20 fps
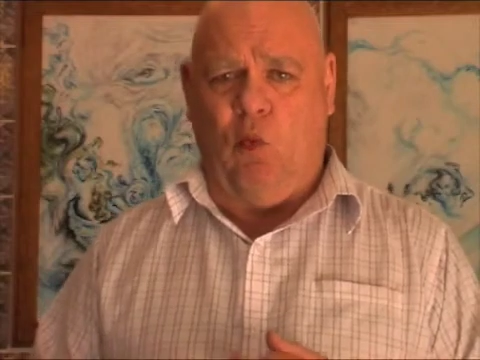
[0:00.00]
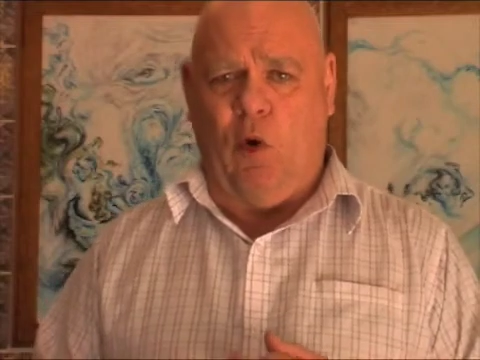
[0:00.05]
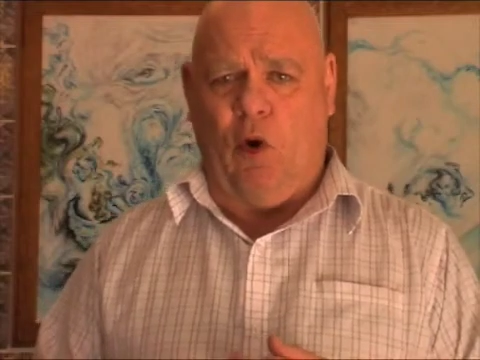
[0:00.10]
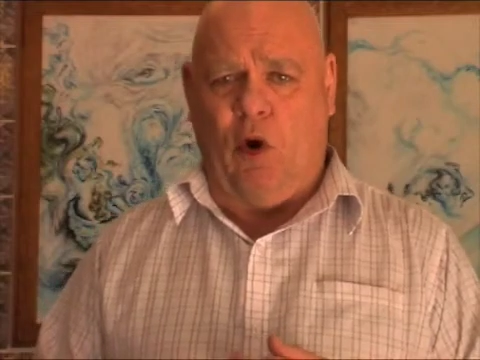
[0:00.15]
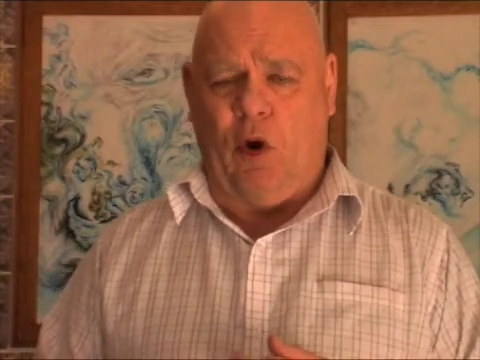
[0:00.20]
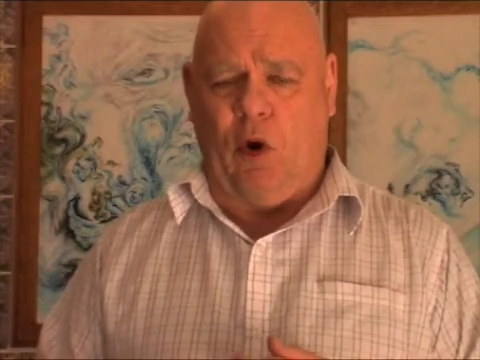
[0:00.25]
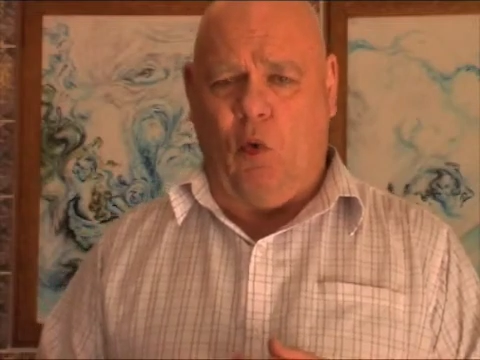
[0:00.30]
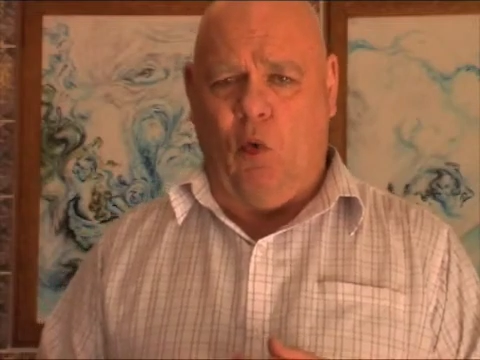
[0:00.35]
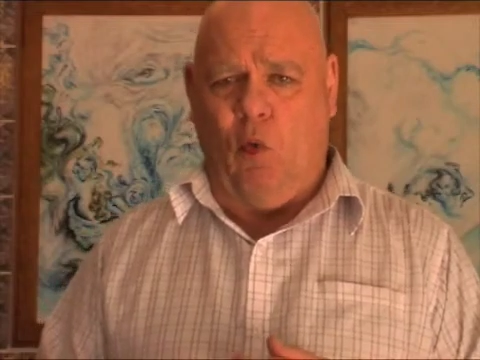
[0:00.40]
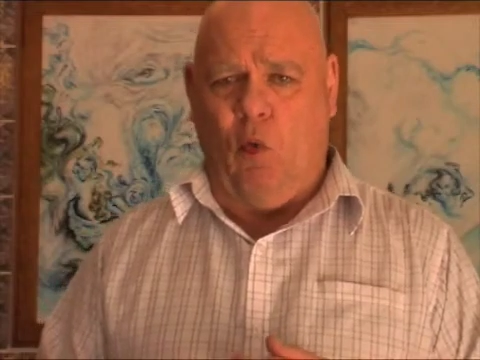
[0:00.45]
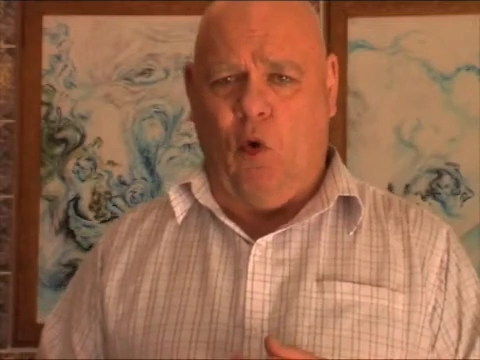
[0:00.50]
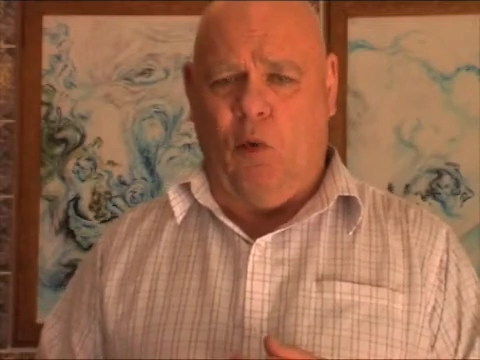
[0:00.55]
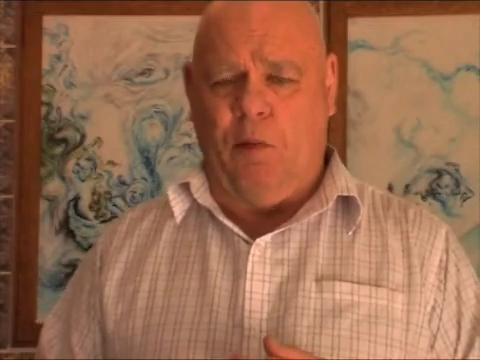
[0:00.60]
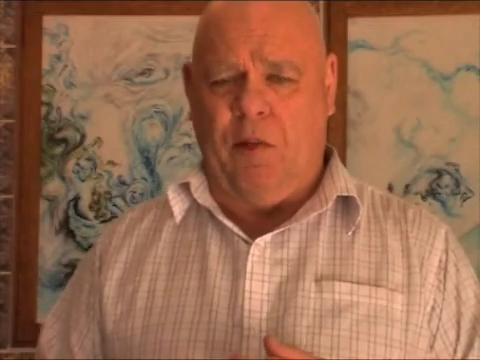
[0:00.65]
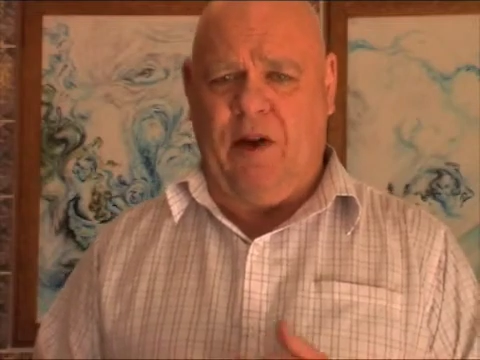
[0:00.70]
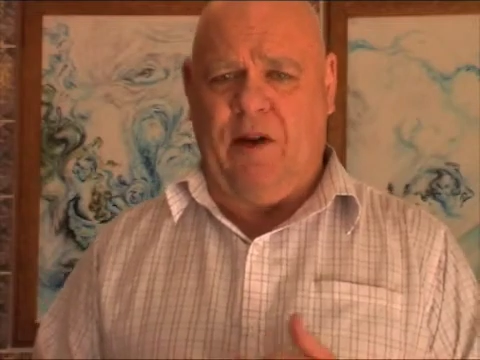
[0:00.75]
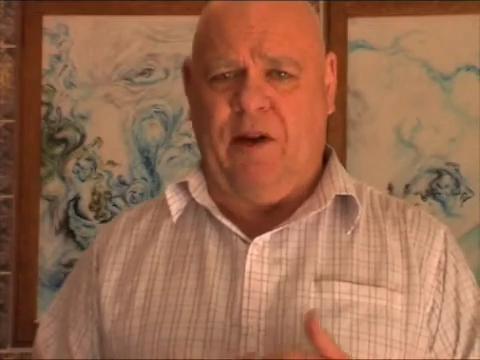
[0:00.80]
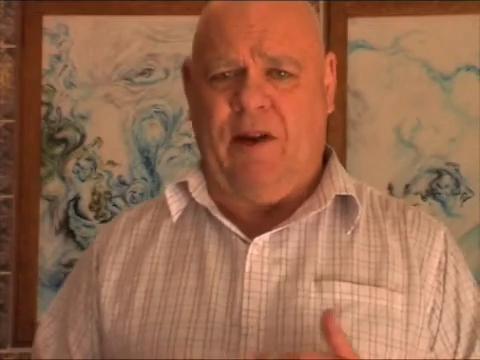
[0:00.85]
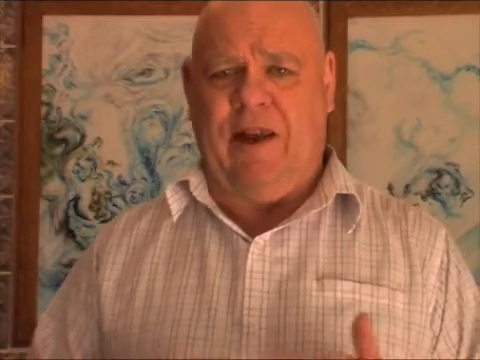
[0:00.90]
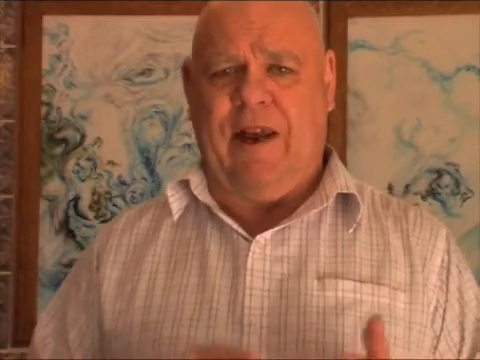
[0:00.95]
a
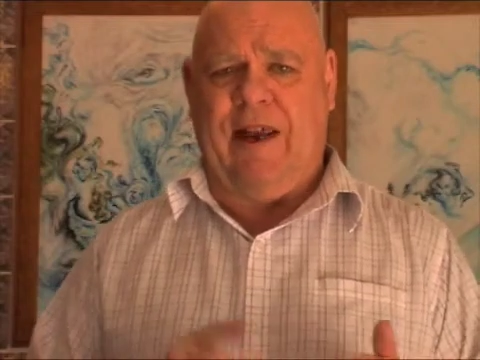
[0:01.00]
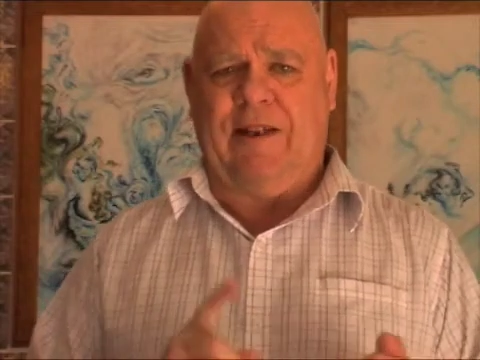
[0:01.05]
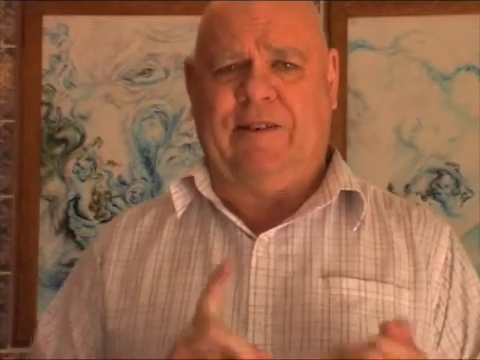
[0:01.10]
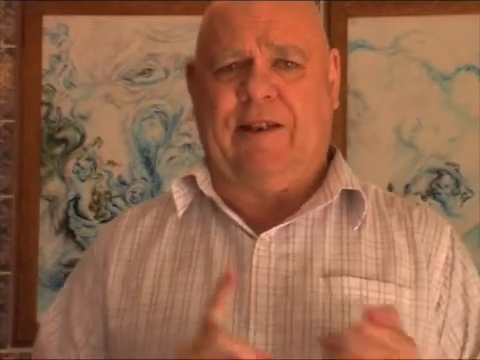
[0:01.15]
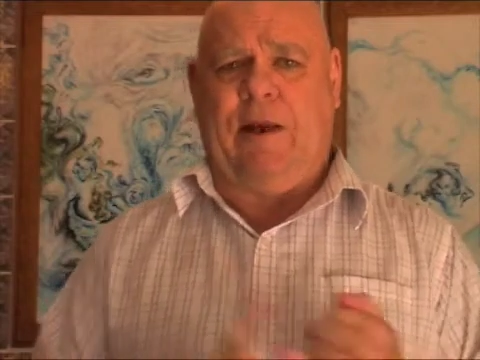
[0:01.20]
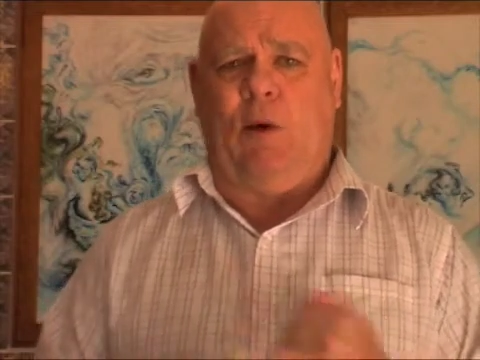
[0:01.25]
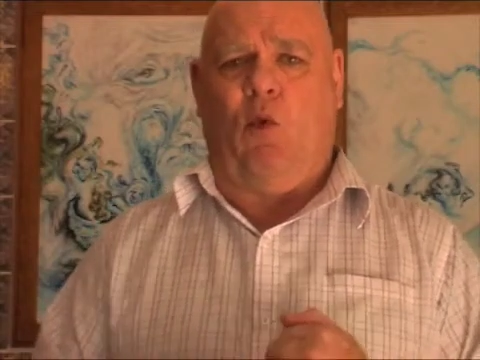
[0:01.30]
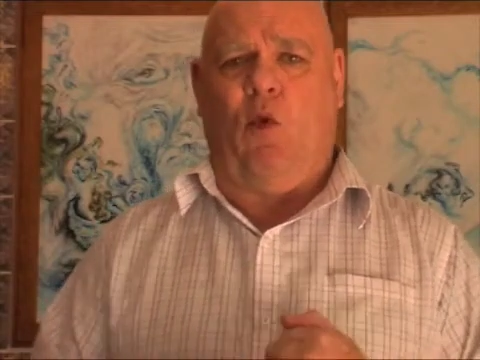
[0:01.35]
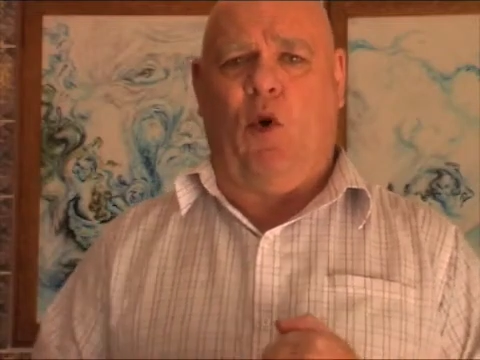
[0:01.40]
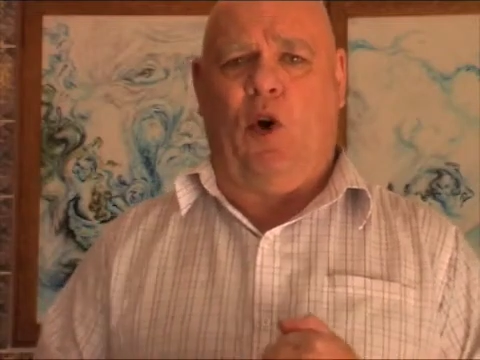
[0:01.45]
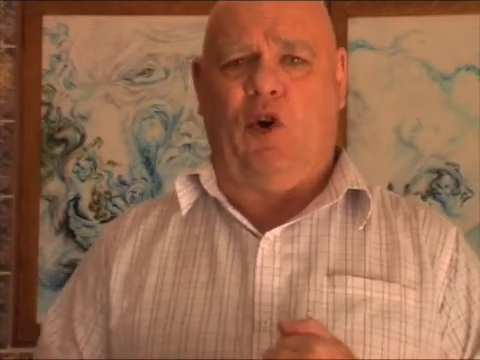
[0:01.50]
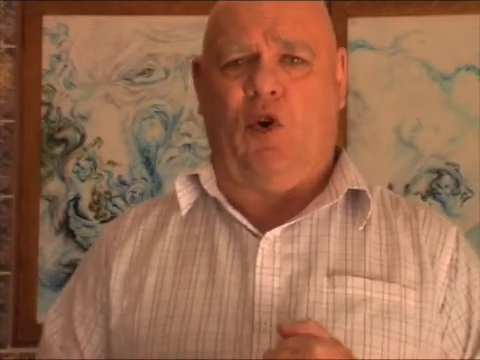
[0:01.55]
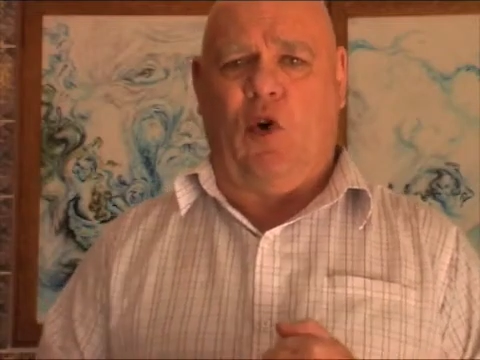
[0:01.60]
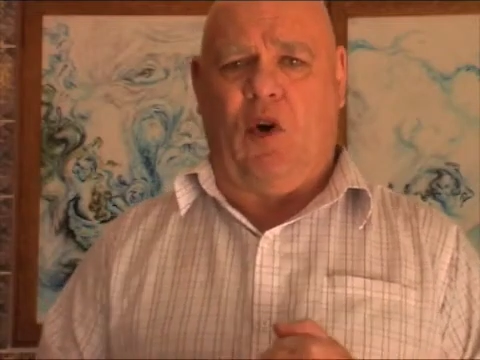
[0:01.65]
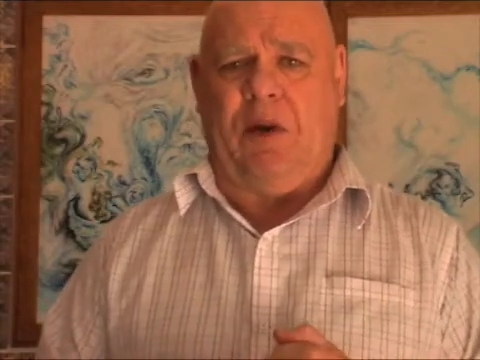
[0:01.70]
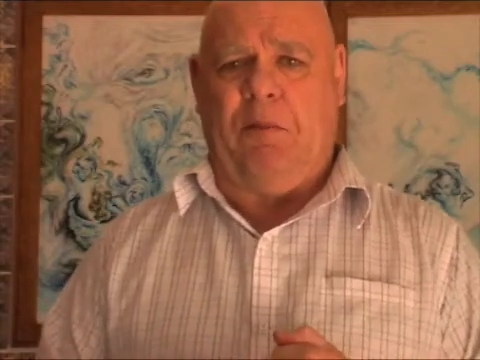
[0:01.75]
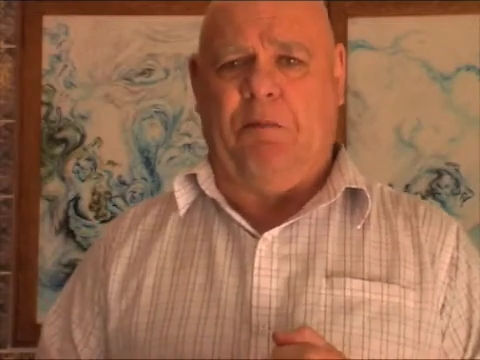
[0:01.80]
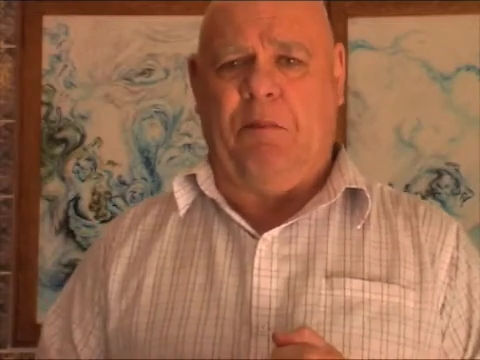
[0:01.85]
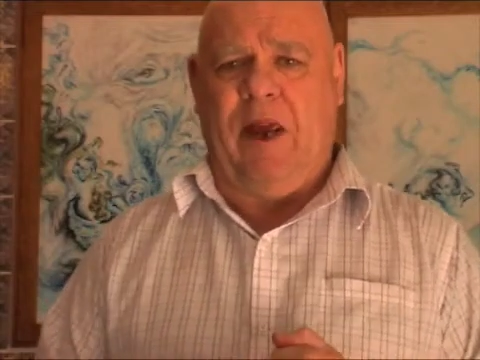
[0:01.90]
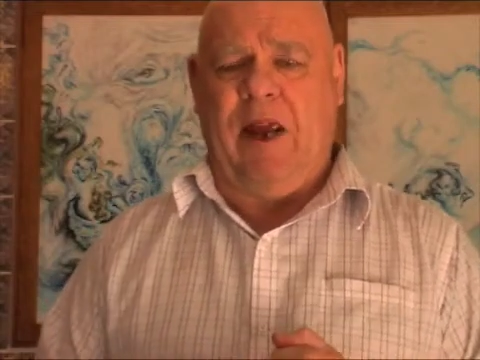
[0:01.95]
woman as they work
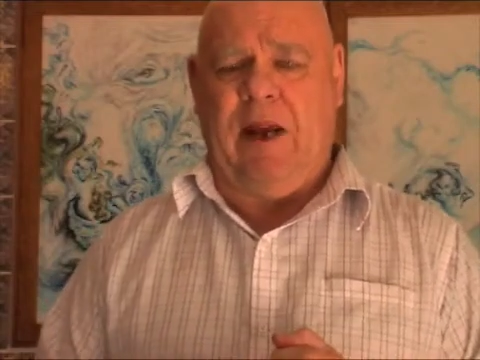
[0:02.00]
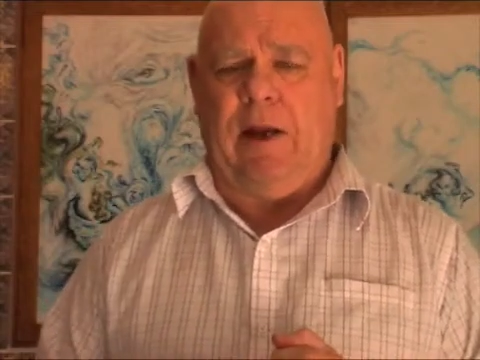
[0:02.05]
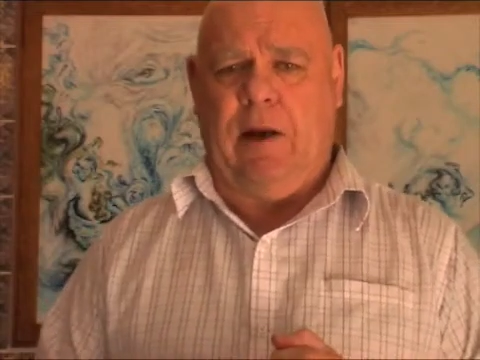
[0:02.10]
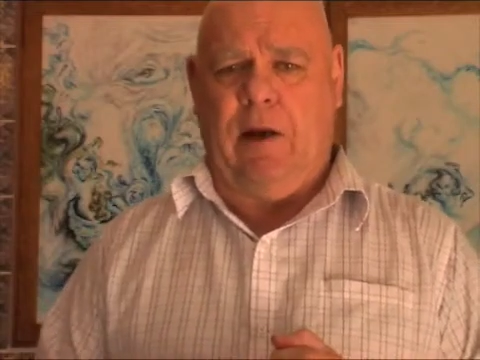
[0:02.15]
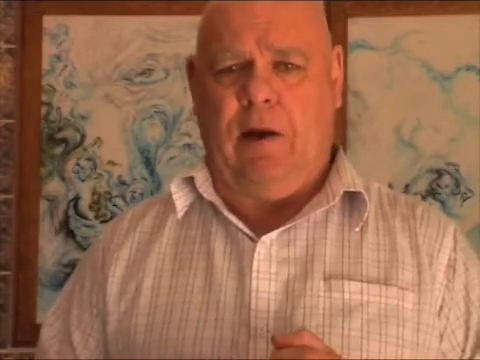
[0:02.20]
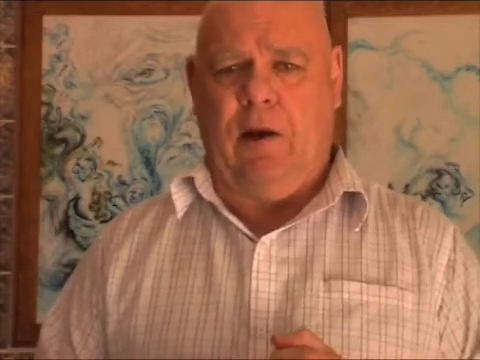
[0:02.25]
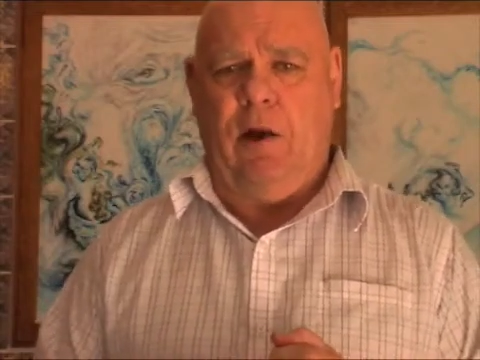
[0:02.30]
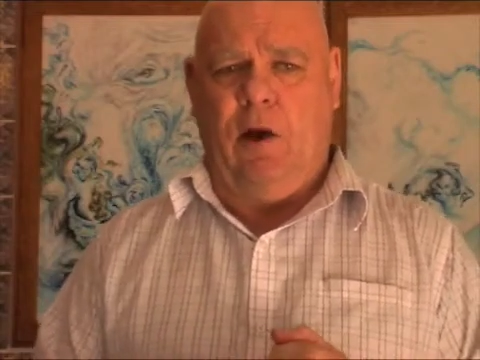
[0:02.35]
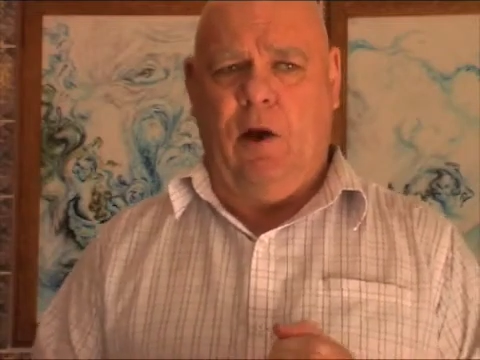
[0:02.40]
on a man.